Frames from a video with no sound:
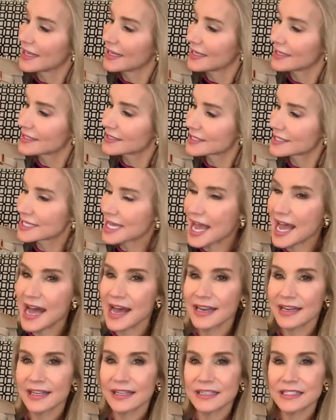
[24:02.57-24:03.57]
is
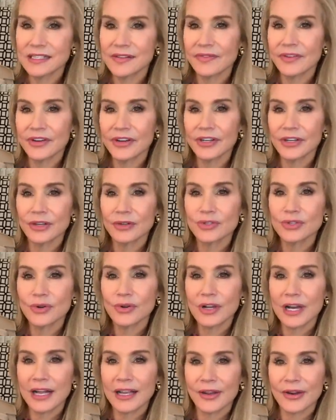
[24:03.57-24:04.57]
that it is a very neutral
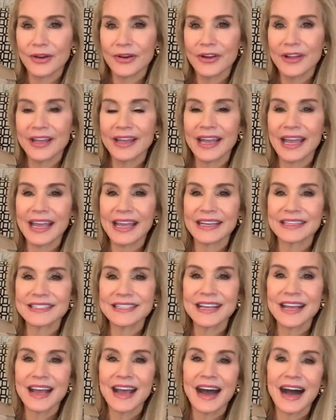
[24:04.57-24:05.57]
color, and
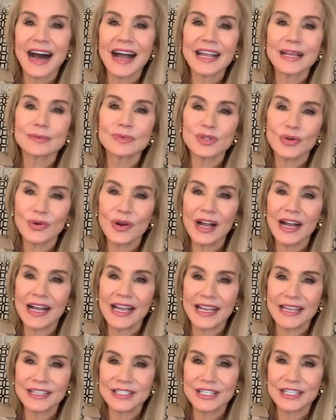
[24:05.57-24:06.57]
I am
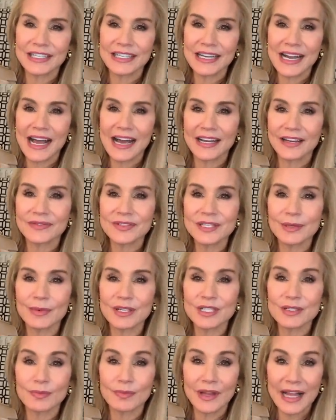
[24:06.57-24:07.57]
trying to get out of so
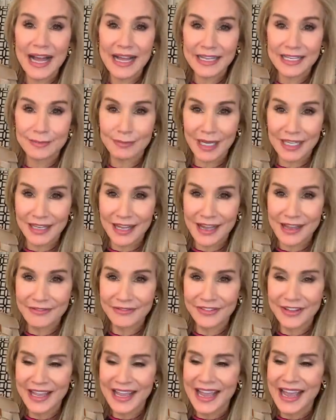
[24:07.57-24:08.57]
much black in my
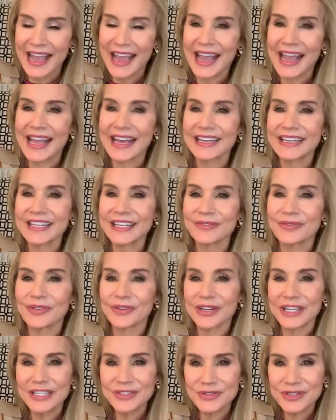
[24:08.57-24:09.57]
life. And if you're
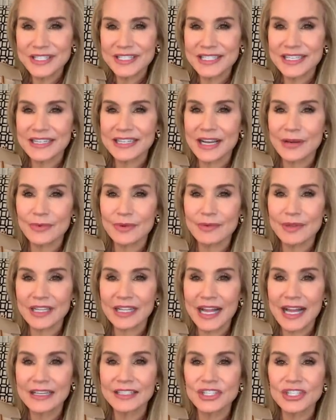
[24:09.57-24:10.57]
interested, I would be
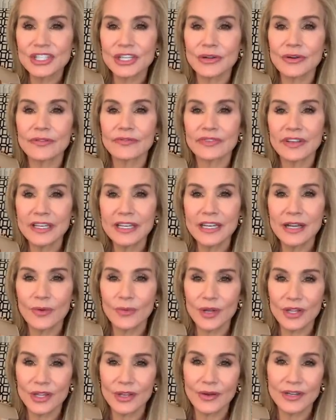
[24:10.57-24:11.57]
glad to share a video
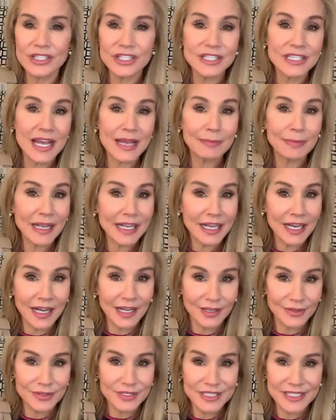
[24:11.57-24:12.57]
with you. I just had my
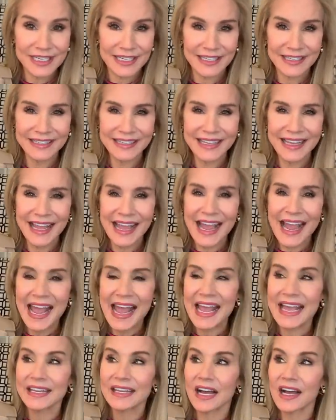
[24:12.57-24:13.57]
colors done,
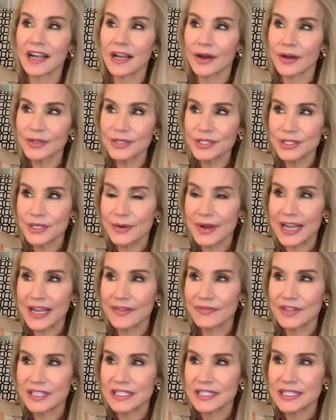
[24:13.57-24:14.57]
and I also
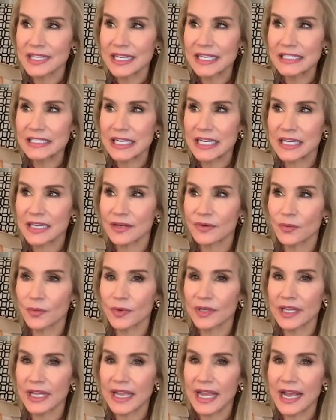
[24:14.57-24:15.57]
had this thing done
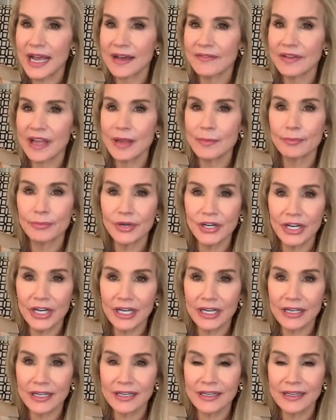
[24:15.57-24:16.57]
where they have a
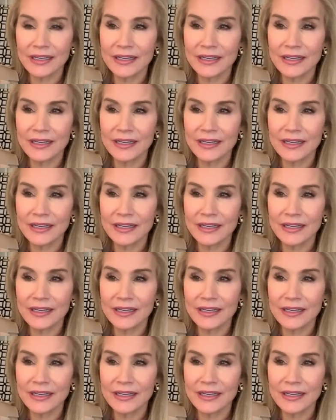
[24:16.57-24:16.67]
book